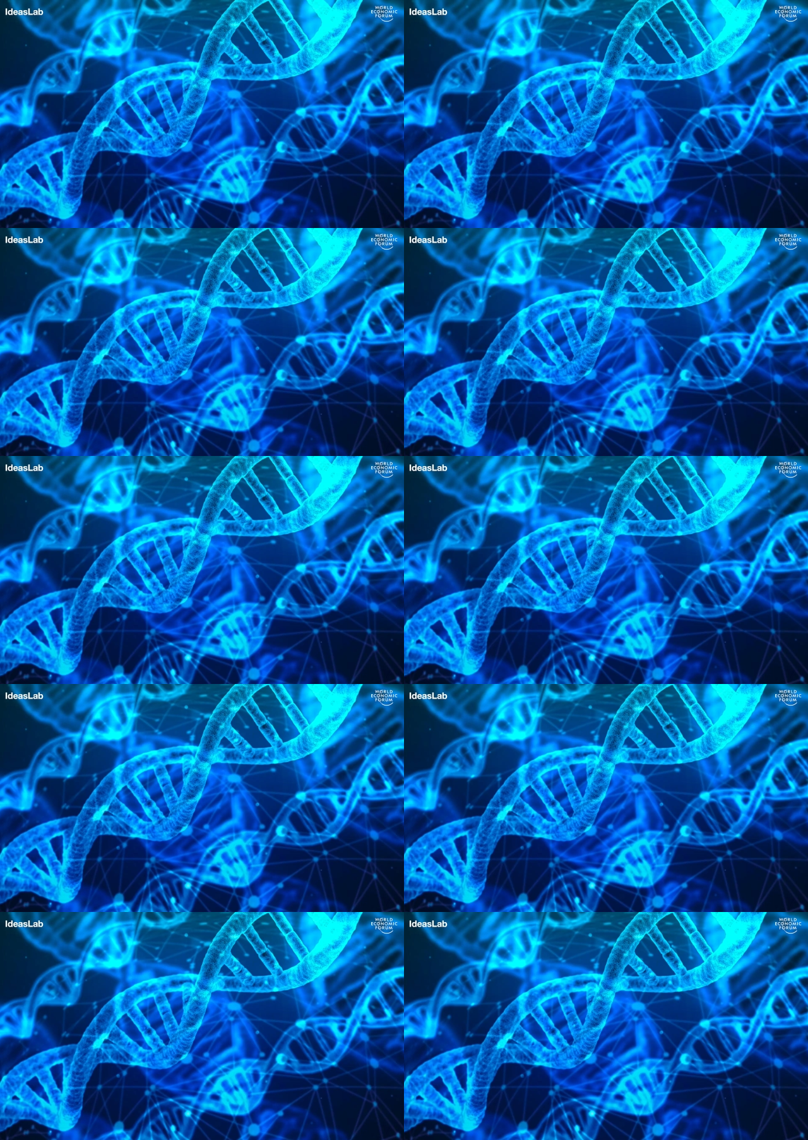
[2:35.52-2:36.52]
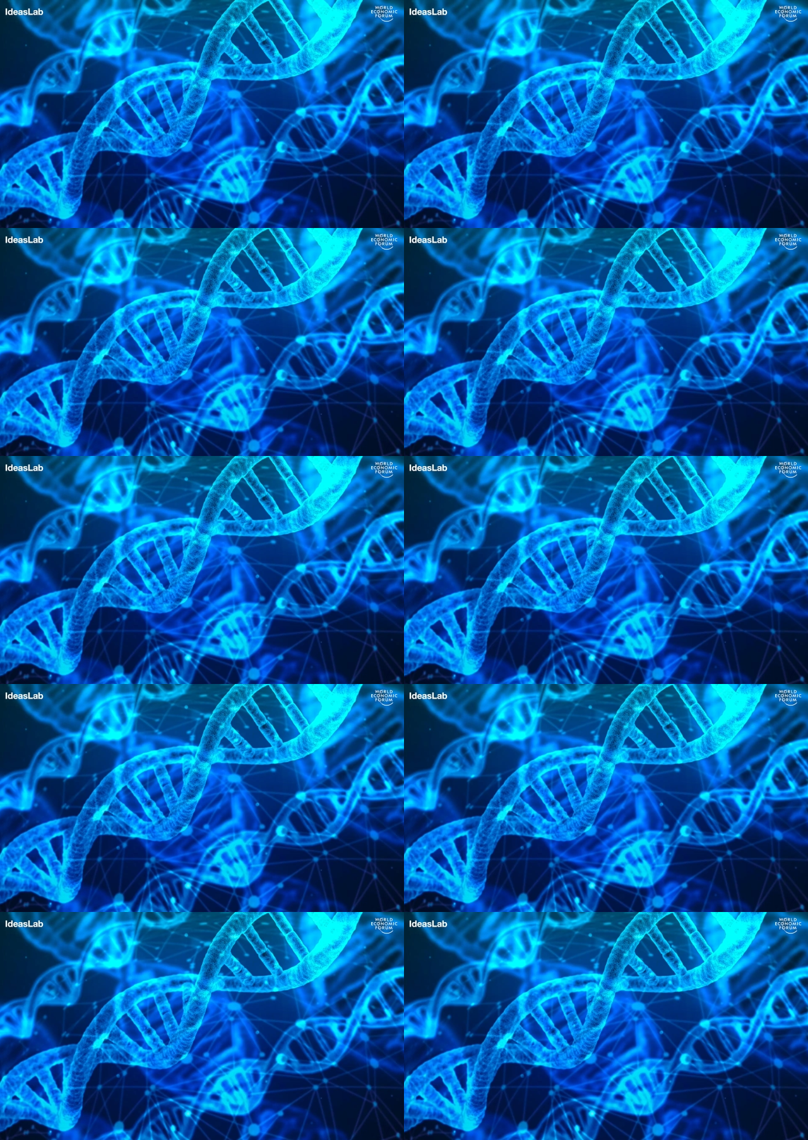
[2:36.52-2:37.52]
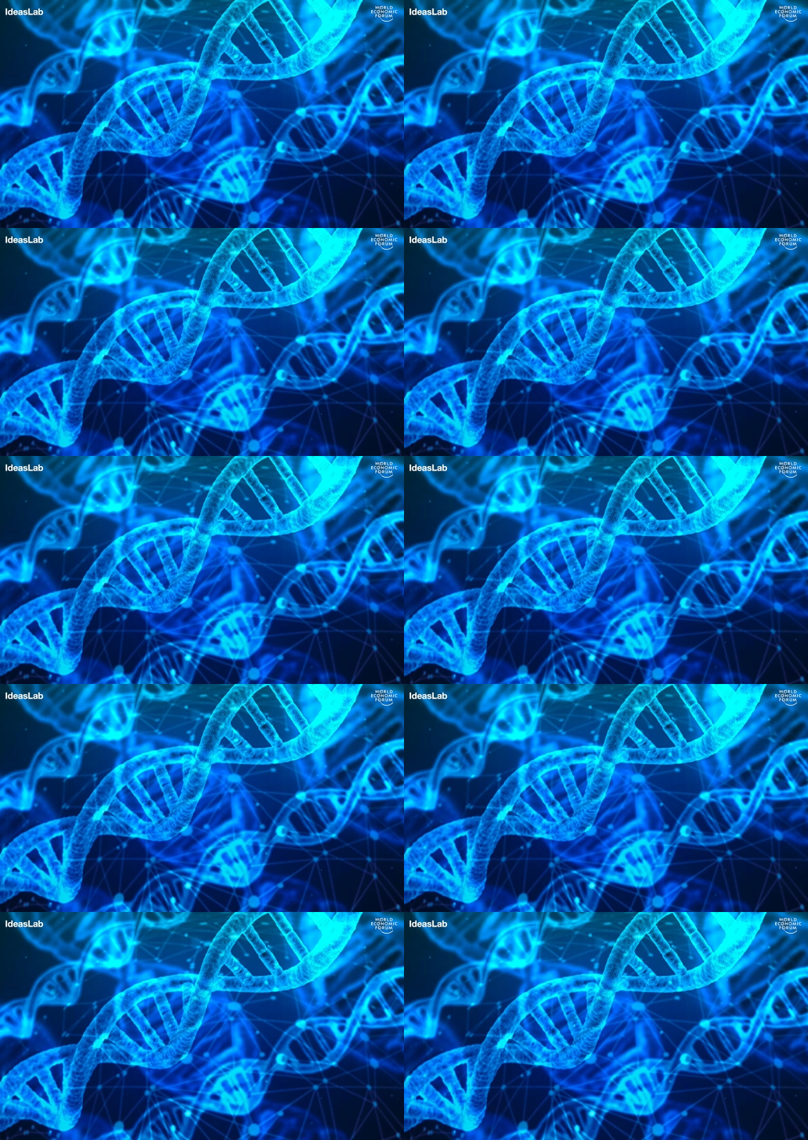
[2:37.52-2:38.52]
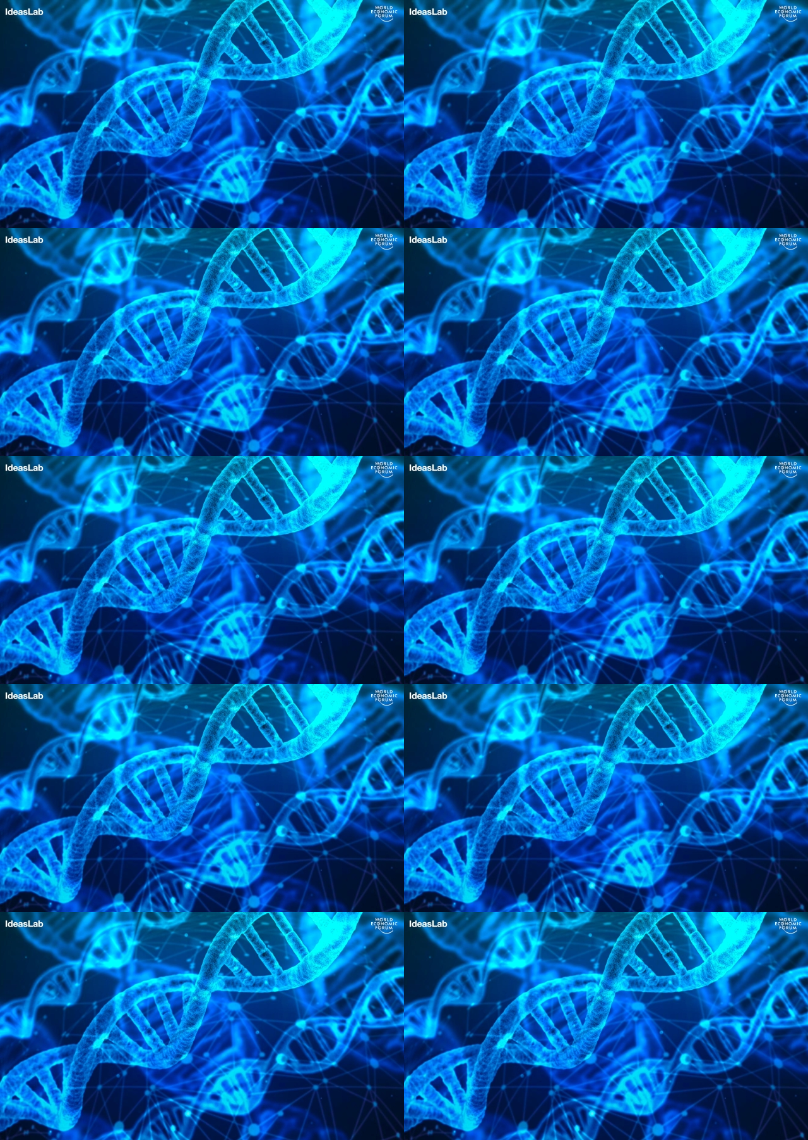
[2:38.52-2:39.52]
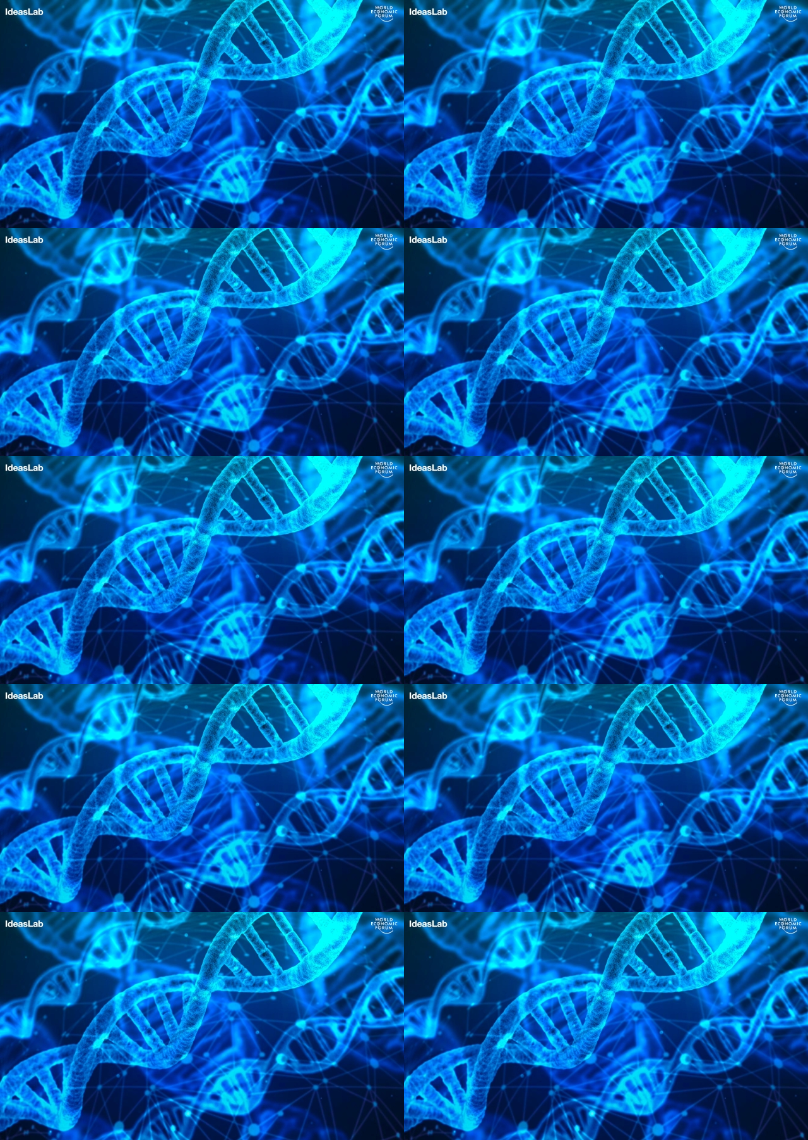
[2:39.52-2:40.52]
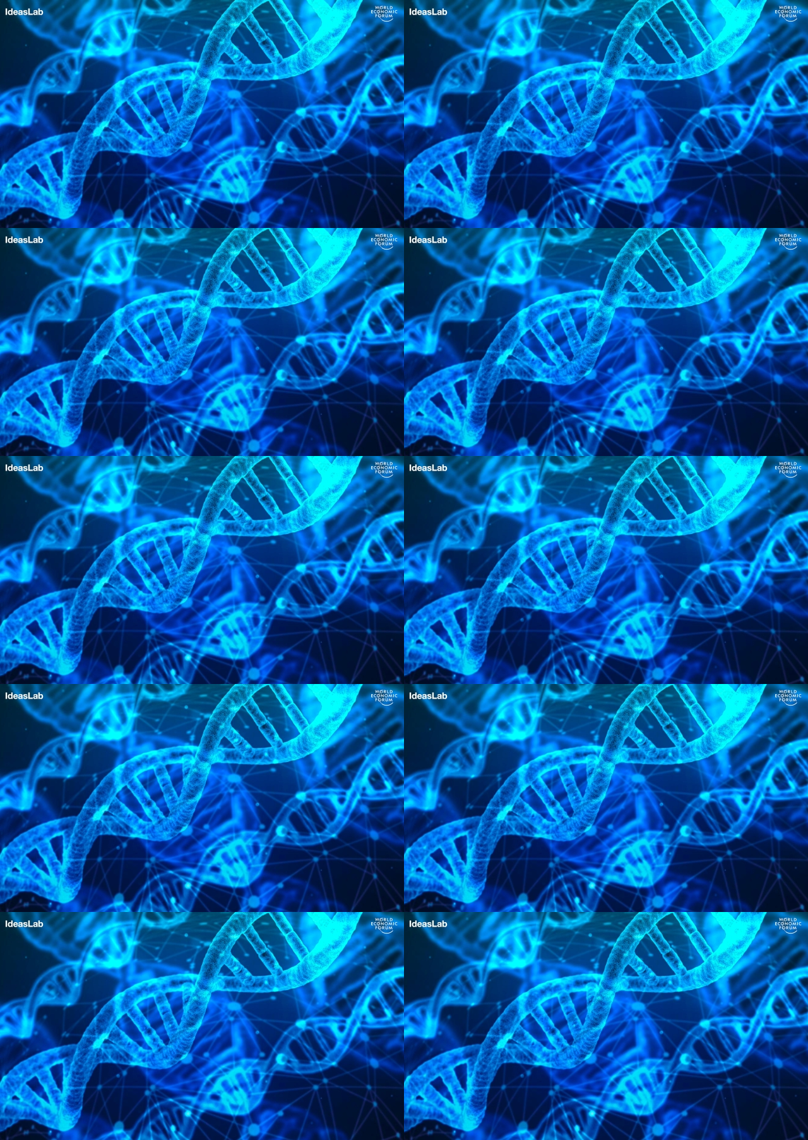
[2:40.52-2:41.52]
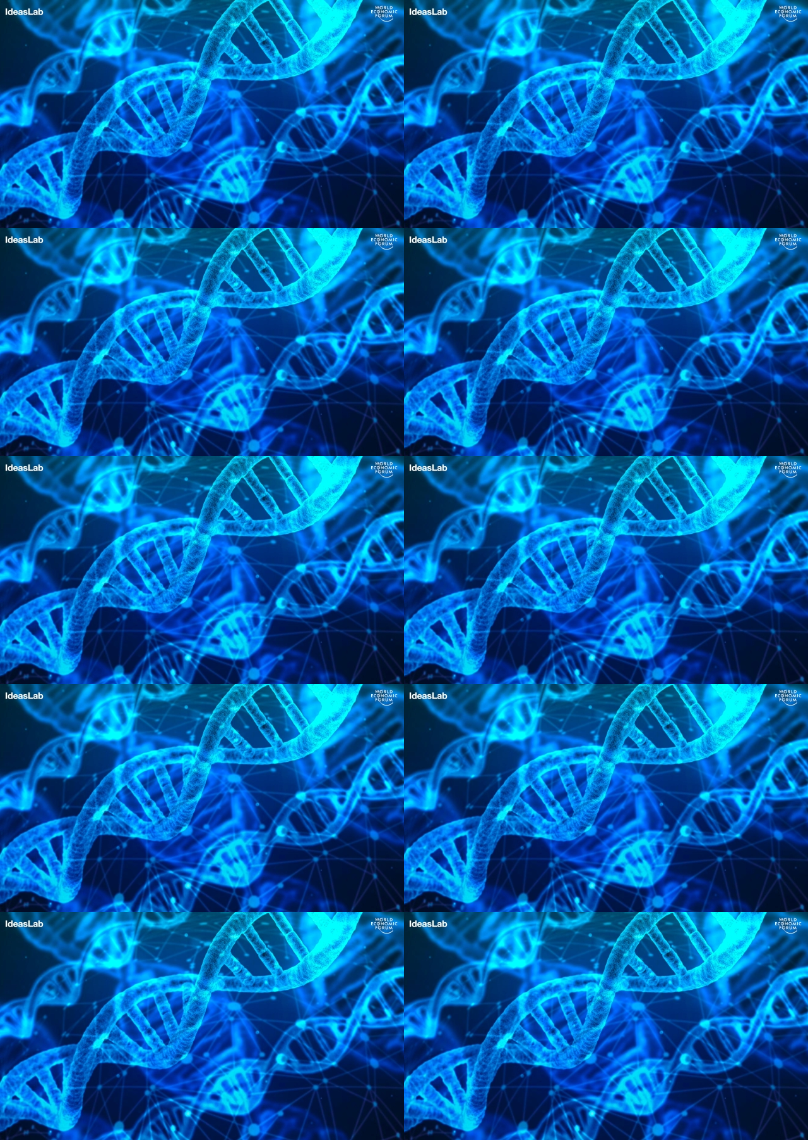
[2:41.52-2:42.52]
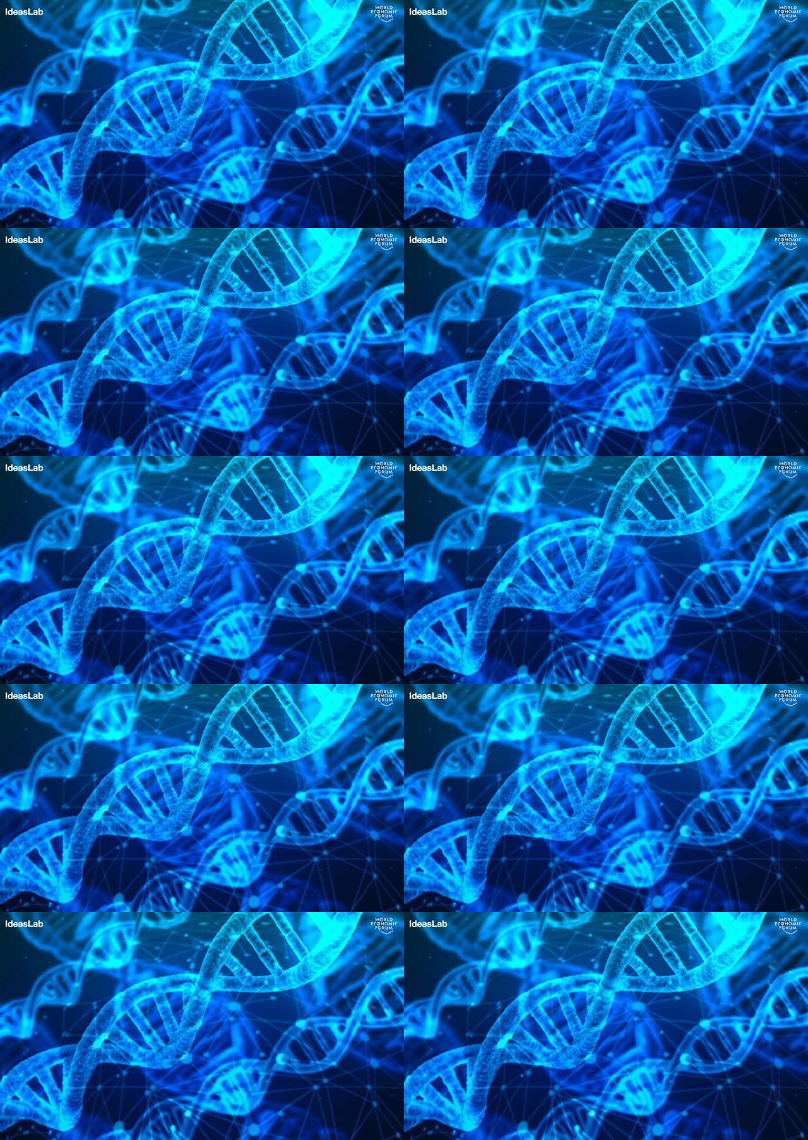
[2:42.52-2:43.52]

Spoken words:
Nobody's mouth can be seen.